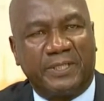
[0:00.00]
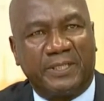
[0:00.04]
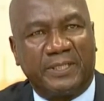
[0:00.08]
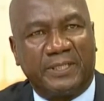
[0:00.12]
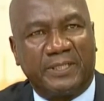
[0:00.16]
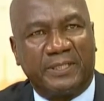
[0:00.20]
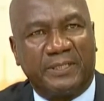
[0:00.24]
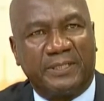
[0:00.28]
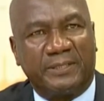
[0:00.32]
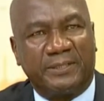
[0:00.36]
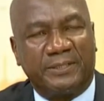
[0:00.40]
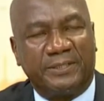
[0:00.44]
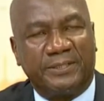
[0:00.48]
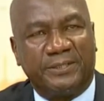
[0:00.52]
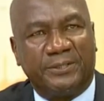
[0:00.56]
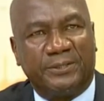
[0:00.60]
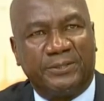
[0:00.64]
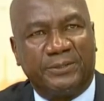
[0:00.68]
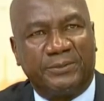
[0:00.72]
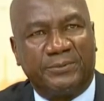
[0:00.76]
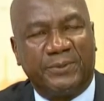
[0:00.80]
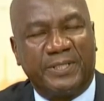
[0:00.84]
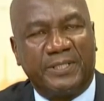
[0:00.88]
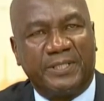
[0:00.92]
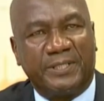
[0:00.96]

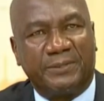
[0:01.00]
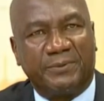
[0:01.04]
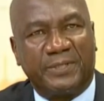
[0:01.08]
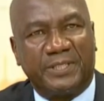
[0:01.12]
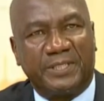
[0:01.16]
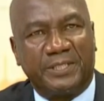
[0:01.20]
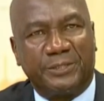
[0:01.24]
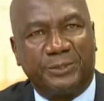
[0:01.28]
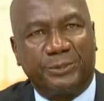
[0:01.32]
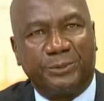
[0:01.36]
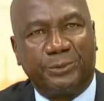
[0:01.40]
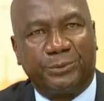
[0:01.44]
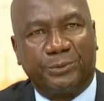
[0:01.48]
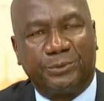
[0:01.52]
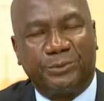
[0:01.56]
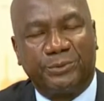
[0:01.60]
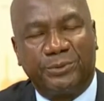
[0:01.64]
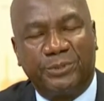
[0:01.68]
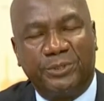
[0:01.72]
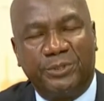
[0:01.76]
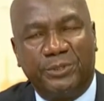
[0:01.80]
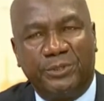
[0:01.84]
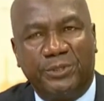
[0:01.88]
2022.